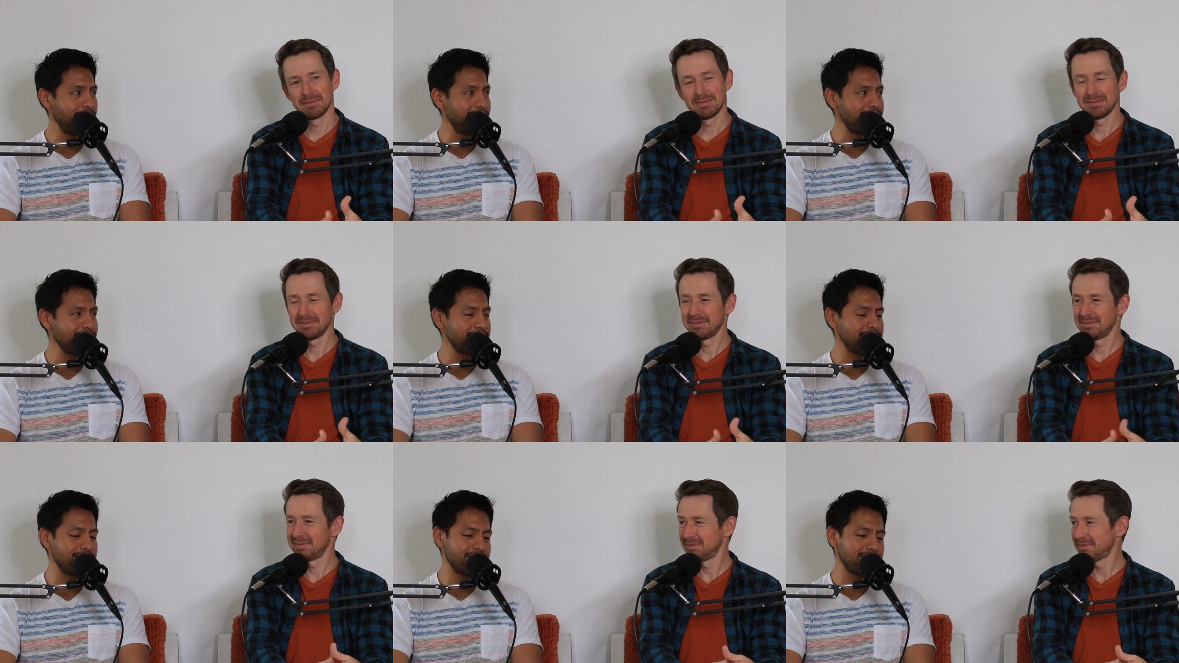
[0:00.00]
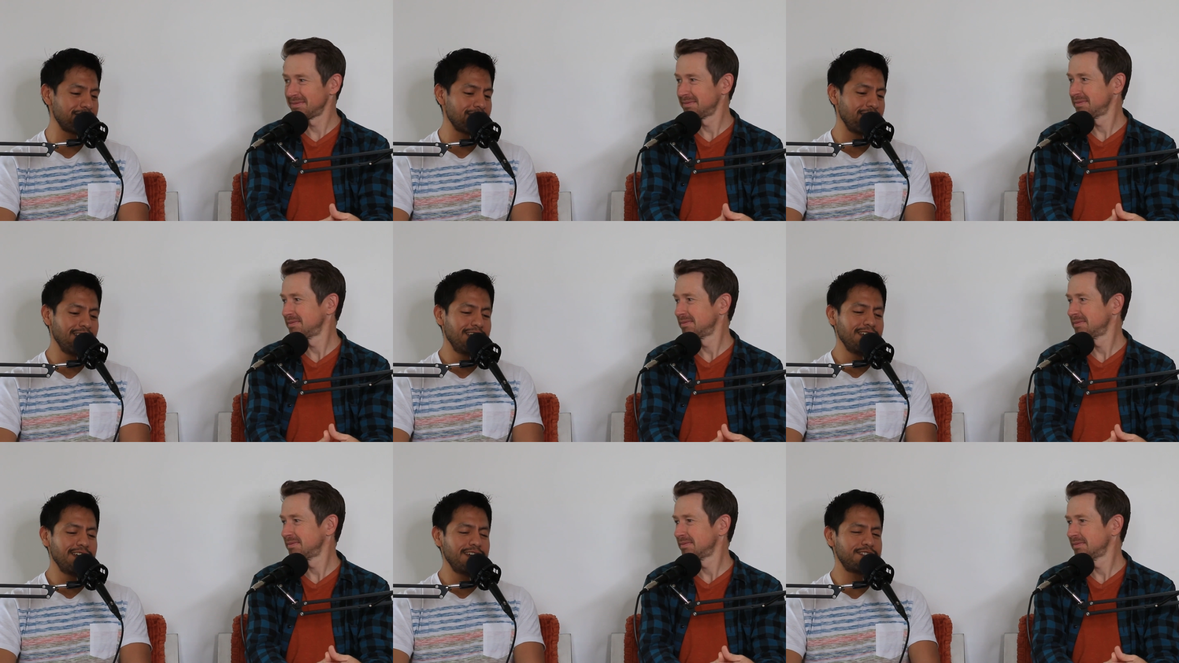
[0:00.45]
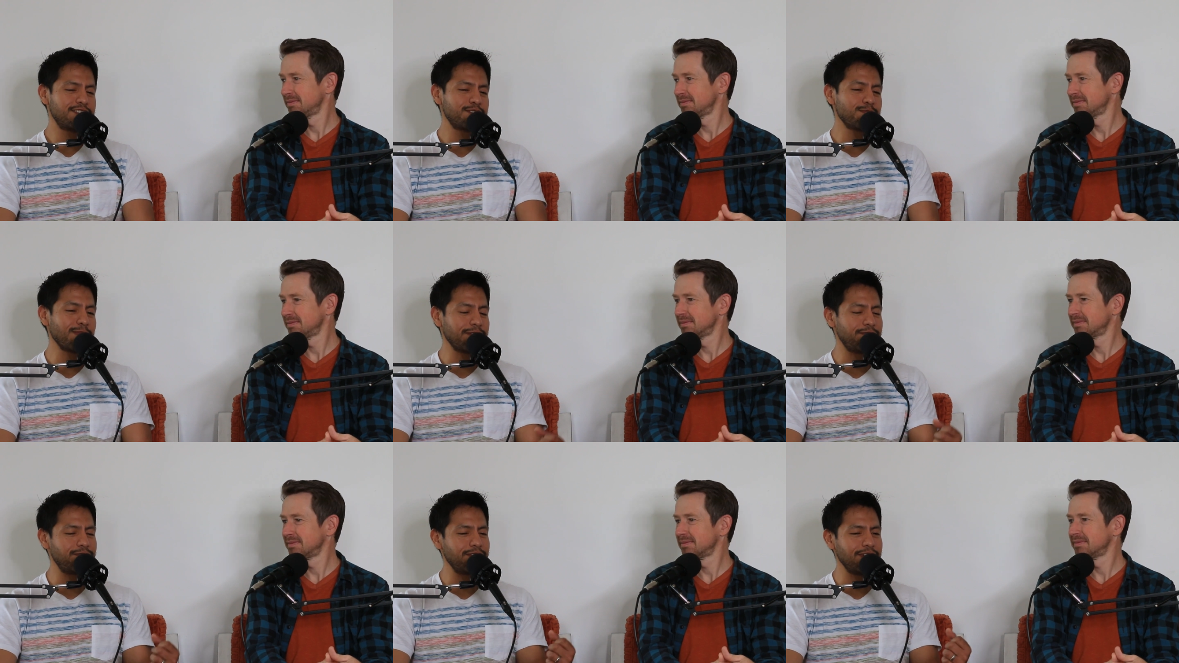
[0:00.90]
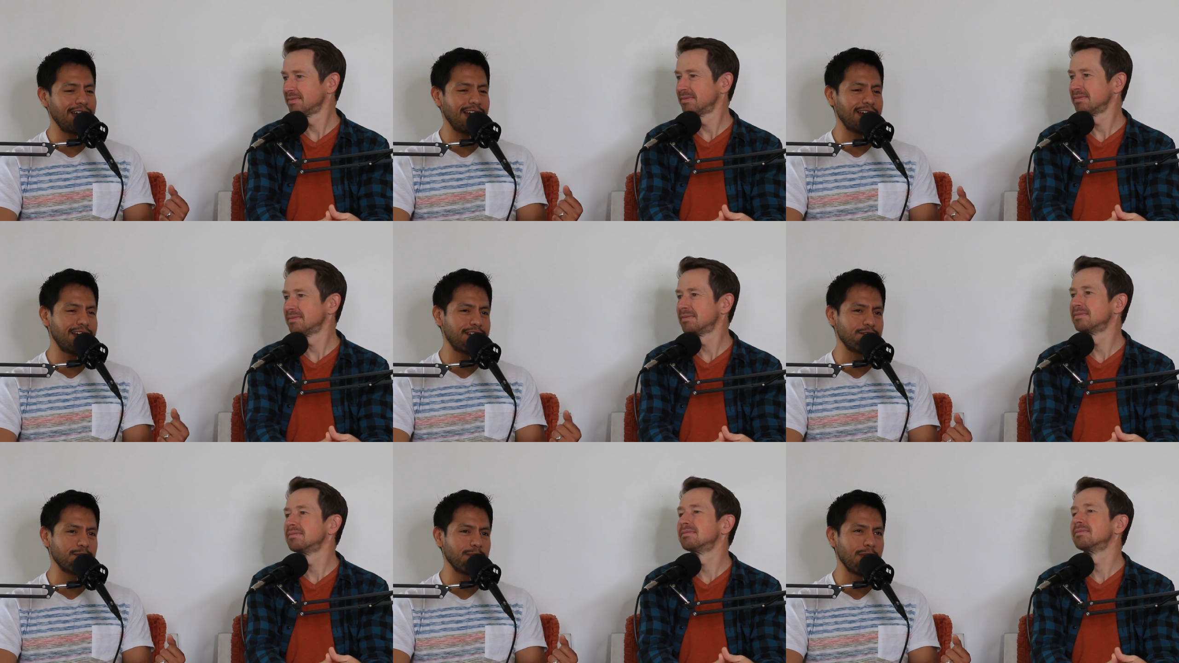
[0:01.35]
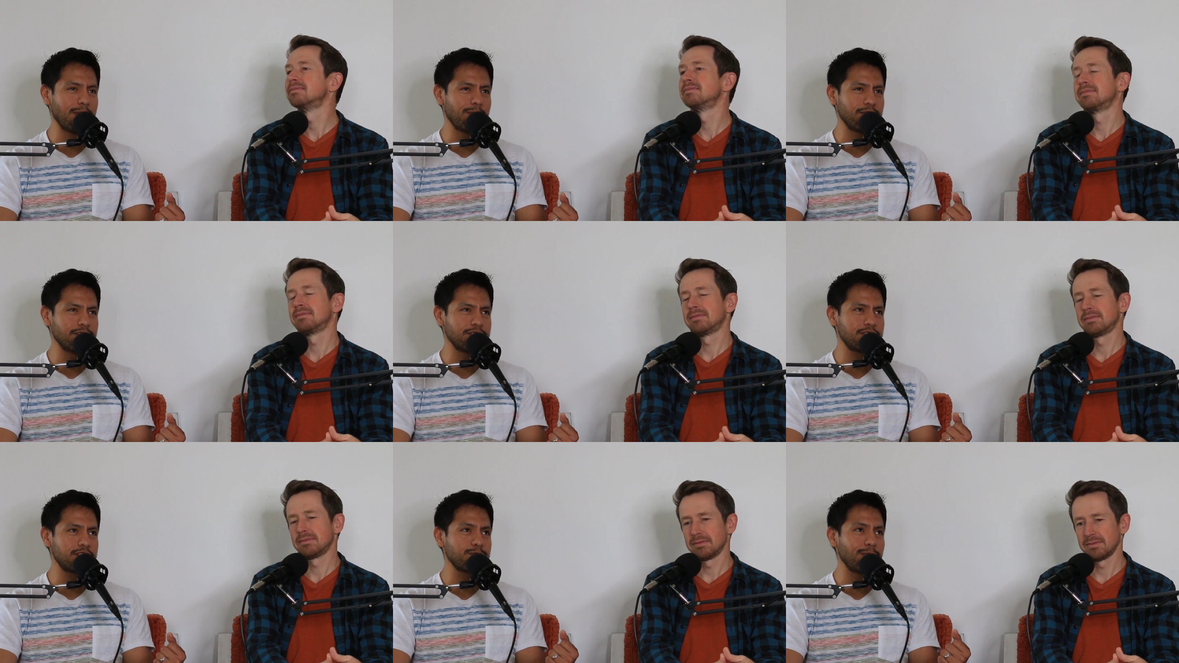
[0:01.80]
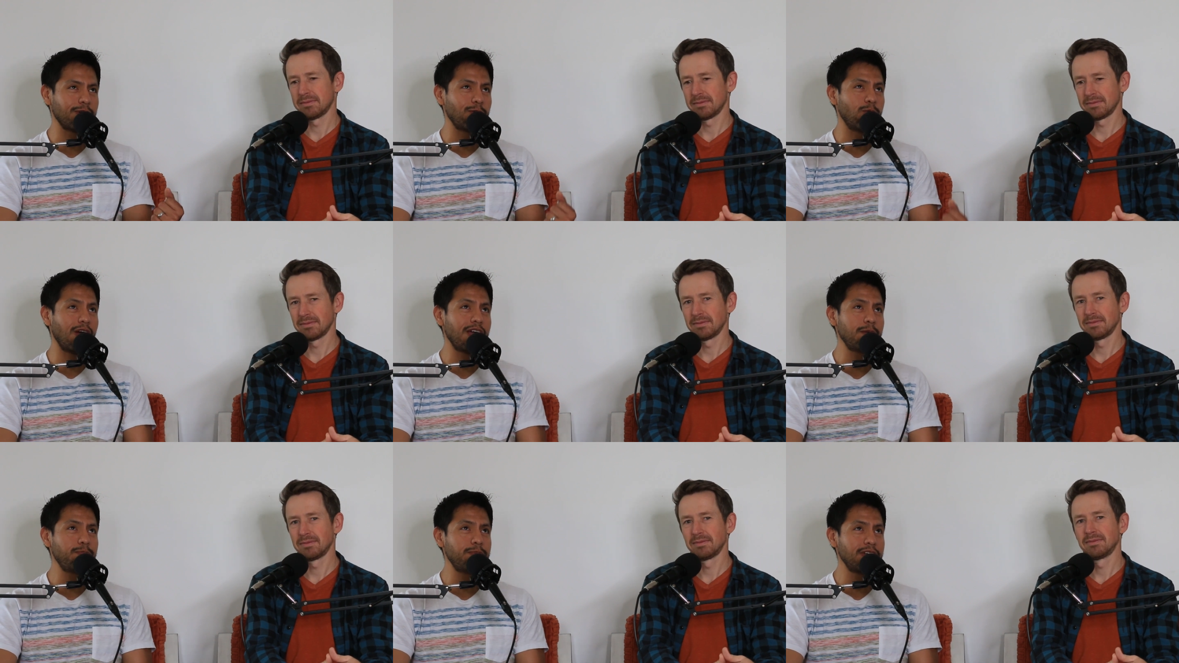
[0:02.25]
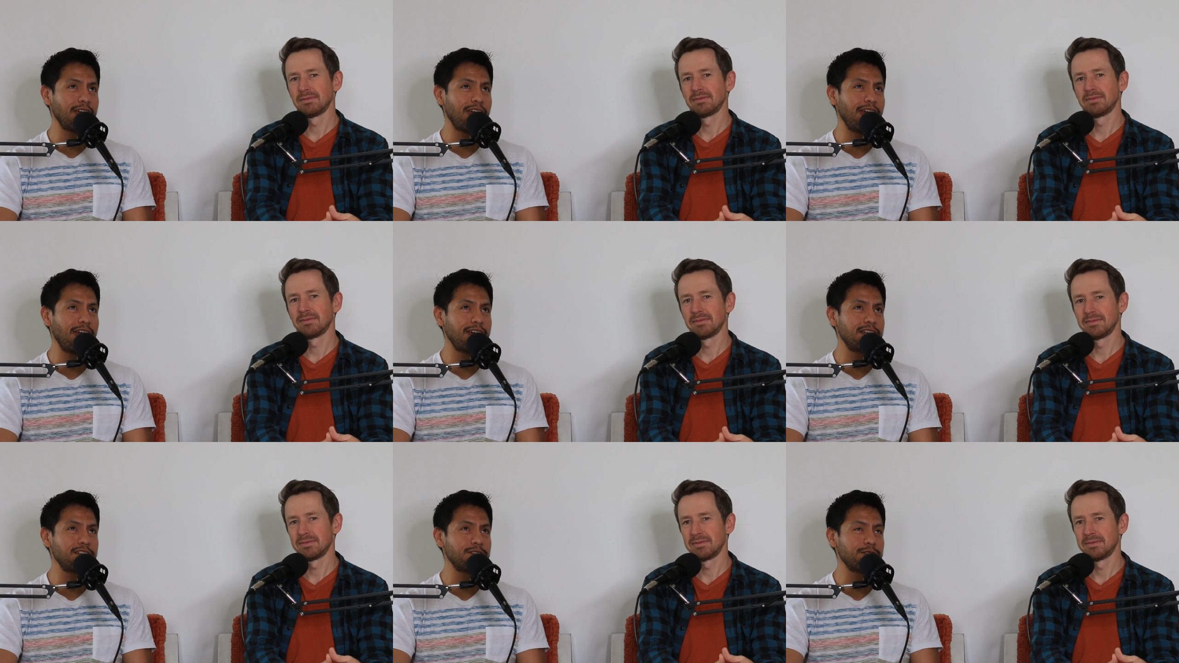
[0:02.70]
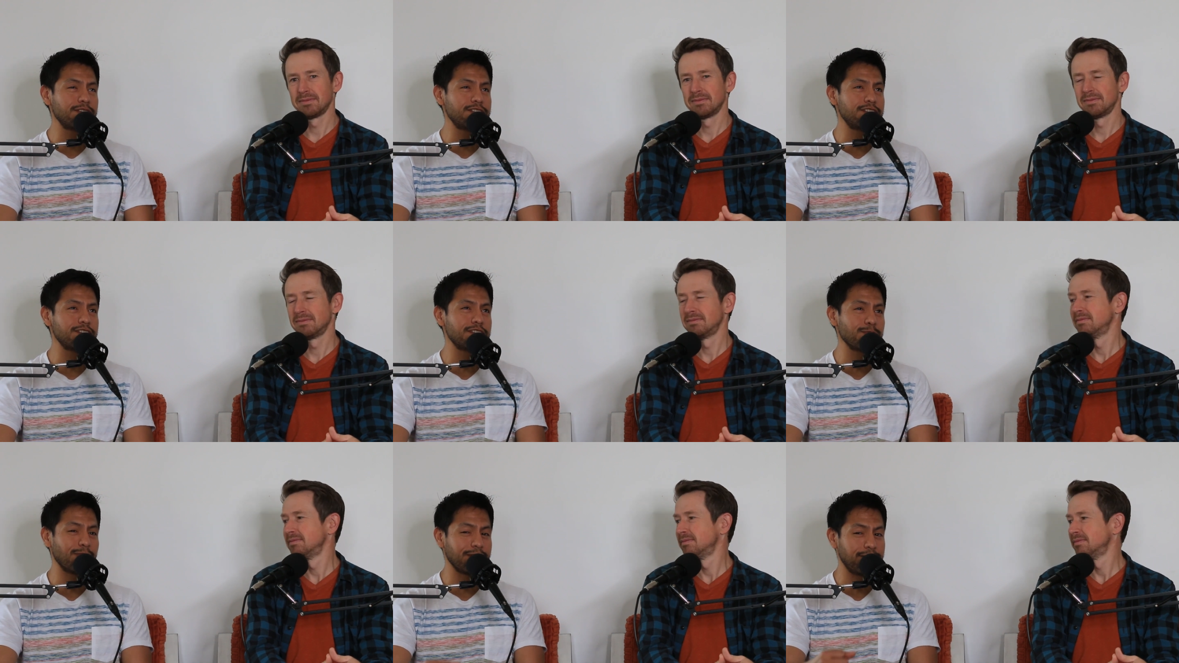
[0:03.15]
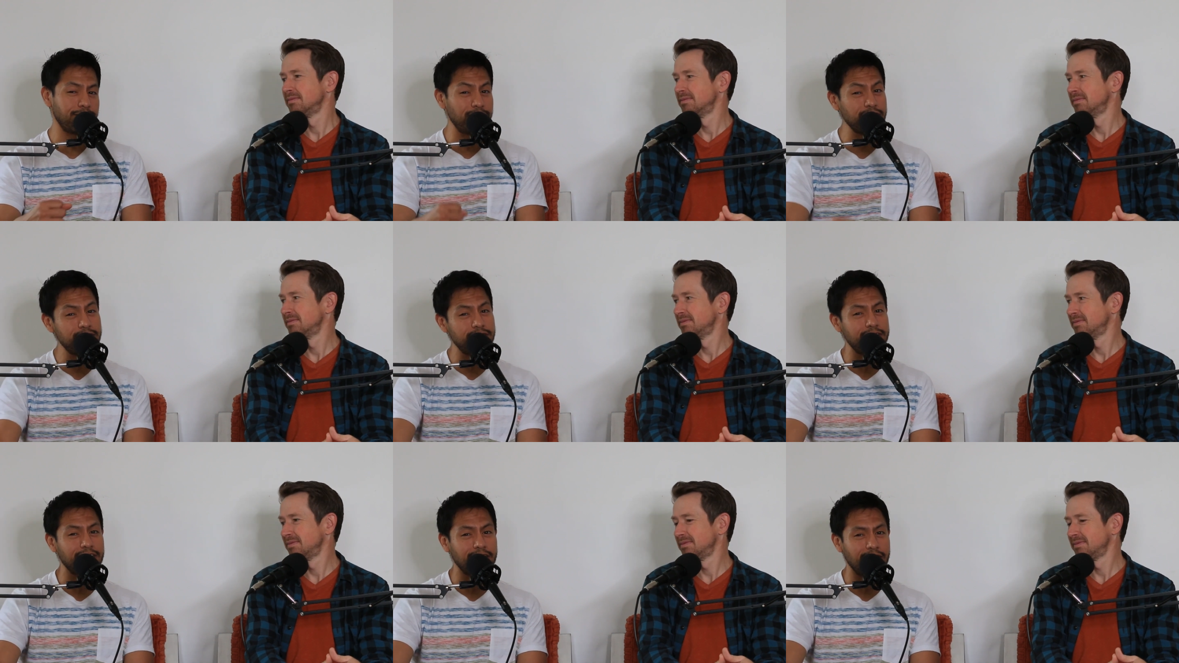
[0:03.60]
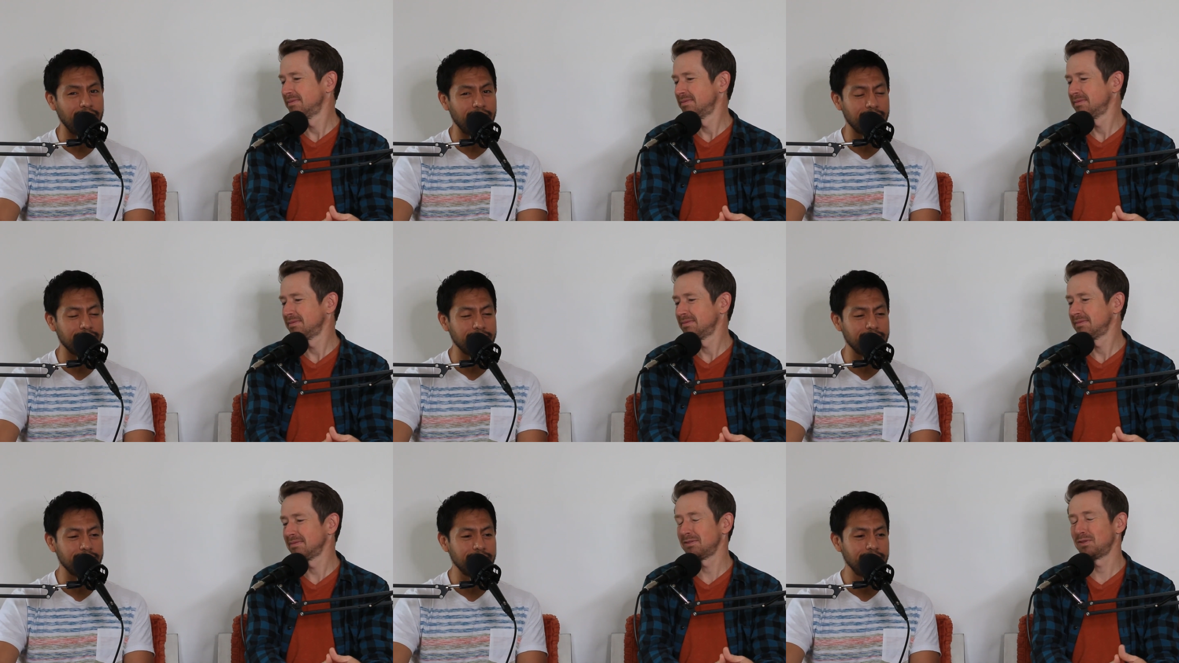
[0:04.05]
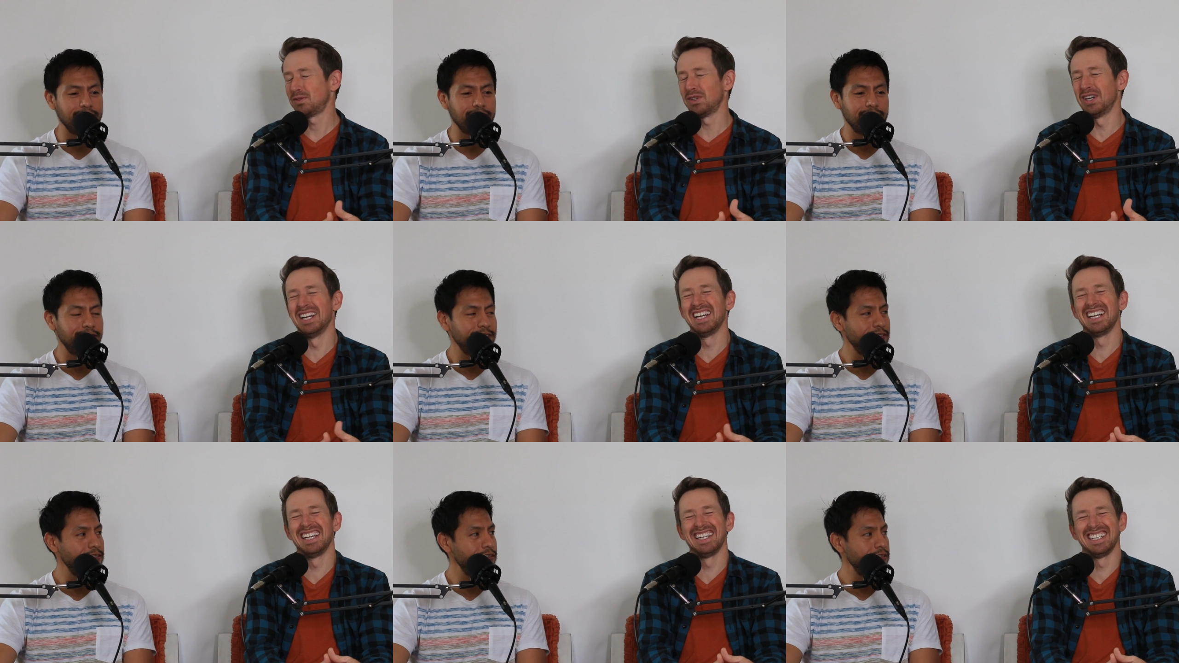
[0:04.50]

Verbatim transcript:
Speaker 1: Like is this is this my fi- I got to remember is this my wiping hand or is this my fisting hand? Right.